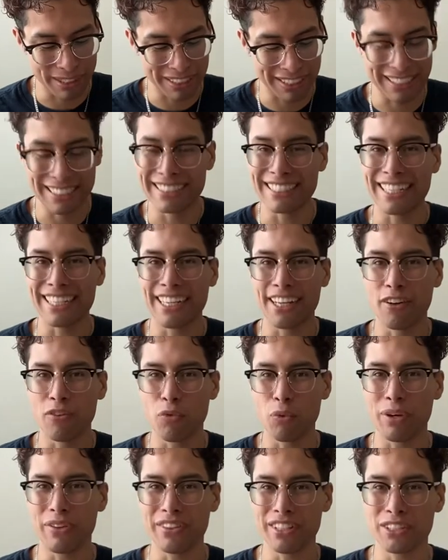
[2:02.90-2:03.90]
a date of
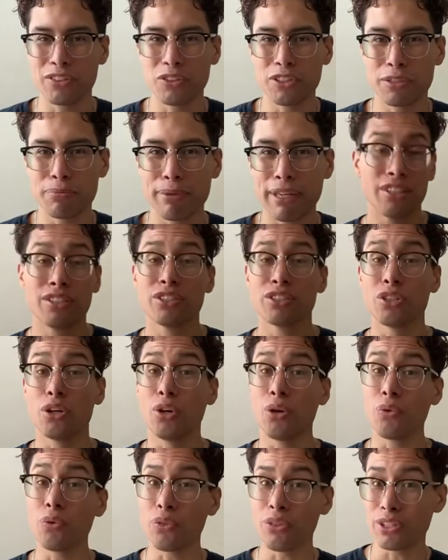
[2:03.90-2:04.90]
when this was made.
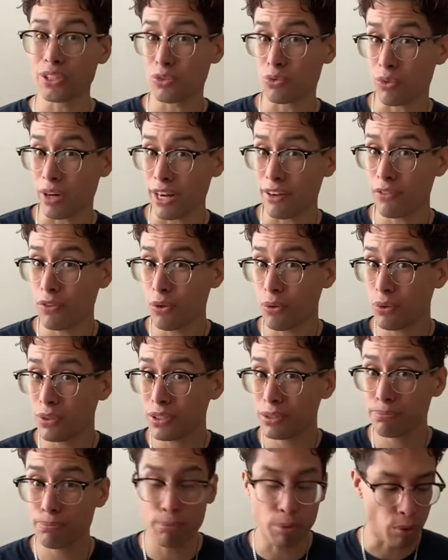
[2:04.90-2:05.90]
So this rifle was
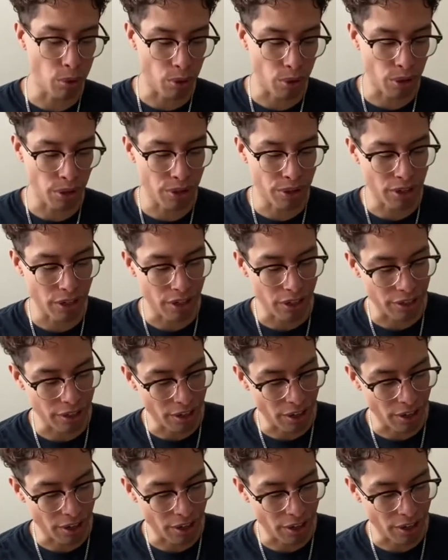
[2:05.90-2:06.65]
born on